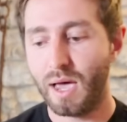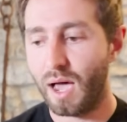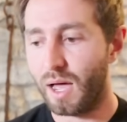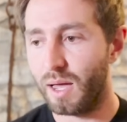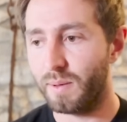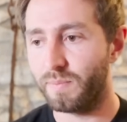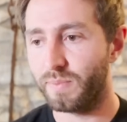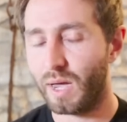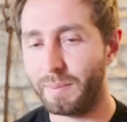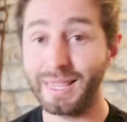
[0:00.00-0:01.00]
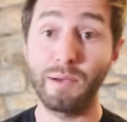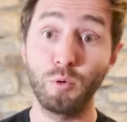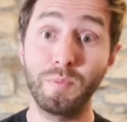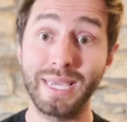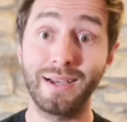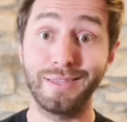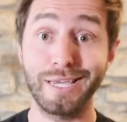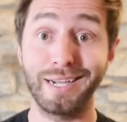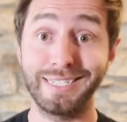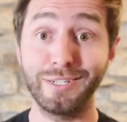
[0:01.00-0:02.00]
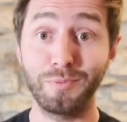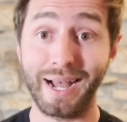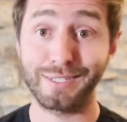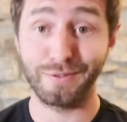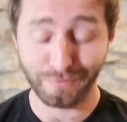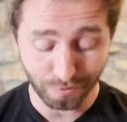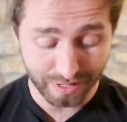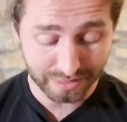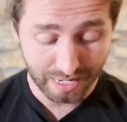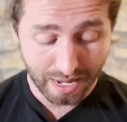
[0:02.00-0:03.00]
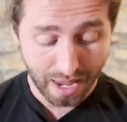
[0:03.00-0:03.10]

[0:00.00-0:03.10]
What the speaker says: I mean, that would be the ideal pattern for it,